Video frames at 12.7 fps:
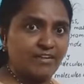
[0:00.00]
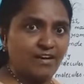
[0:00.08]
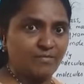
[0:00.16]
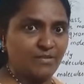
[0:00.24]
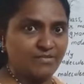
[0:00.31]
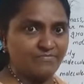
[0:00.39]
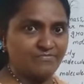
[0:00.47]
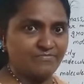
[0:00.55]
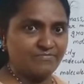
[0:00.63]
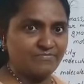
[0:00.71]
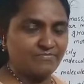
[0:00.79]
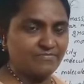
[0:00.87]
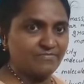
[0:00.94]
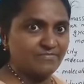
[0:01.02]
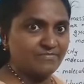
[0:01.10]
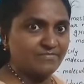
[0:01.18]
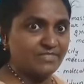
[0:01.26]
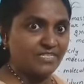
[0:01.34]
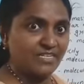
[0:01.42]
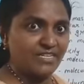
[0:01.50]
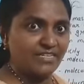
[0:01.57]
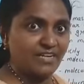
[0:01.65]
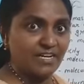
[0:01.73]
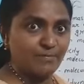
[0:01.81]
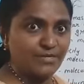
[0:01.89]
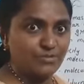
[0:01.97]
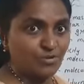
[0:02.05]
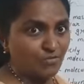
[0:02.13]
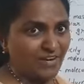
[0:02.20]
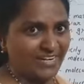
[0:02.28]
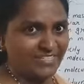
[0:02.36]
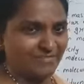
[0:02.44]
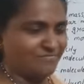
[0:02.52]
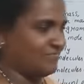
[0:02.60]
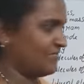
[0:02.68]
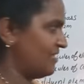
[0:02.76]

carbon 12 atom.